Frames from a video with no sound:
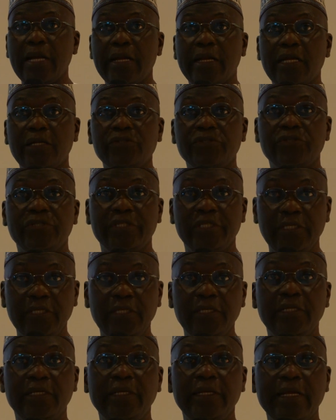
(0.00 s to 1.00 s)
can
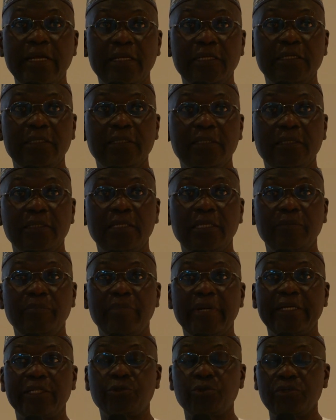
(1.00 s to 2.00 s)
see clearly that
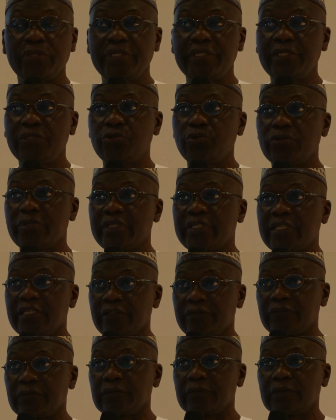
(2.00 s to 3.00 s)
by
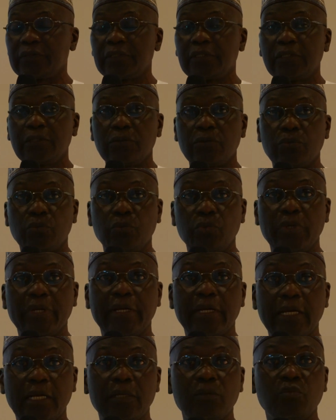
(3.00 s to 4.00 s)
2027 we
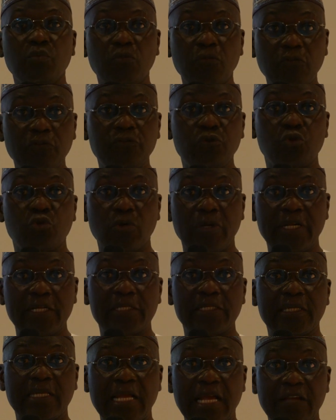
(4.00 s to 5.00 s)
can move
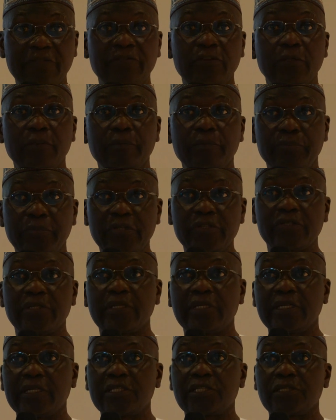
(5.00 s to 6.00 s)
towards having
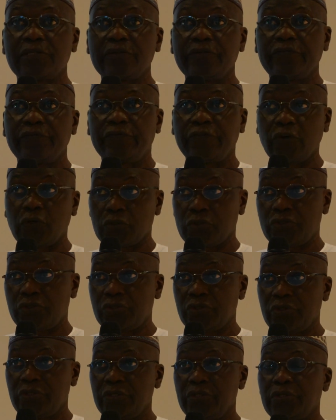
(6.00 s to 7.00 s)
prisoners
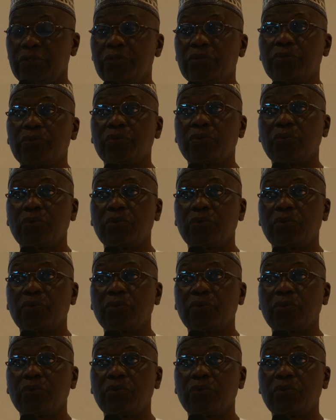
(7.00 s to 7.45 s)
vote, in